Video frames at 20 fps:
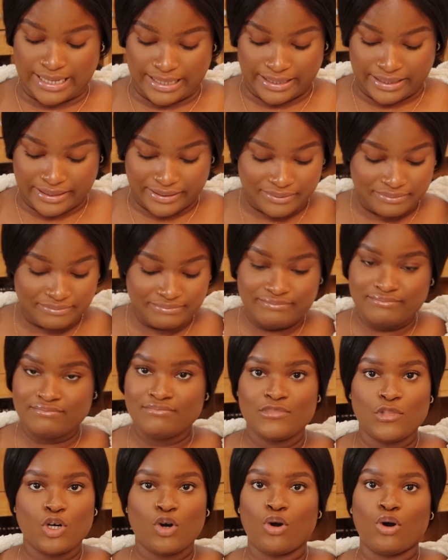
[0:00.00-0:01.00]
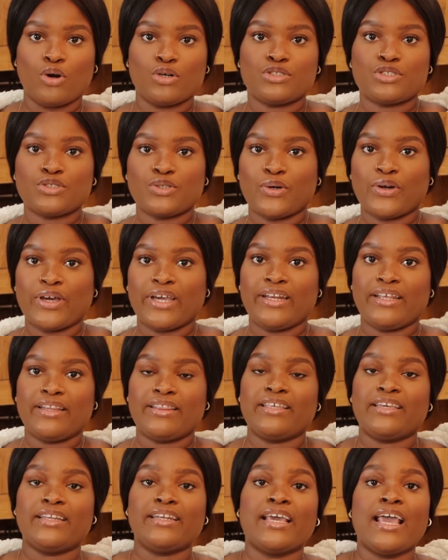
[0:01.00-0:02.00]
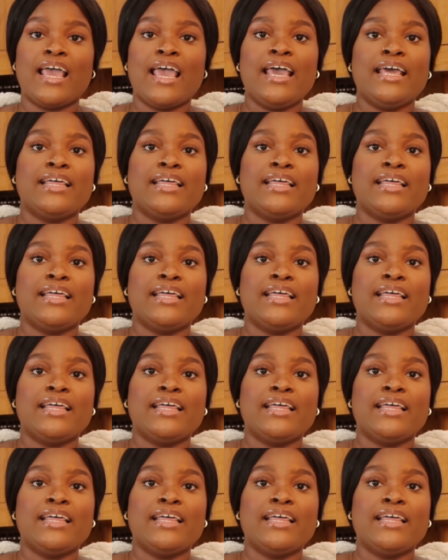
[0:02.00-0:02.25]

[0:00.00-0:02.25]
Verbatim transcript: like hot or anything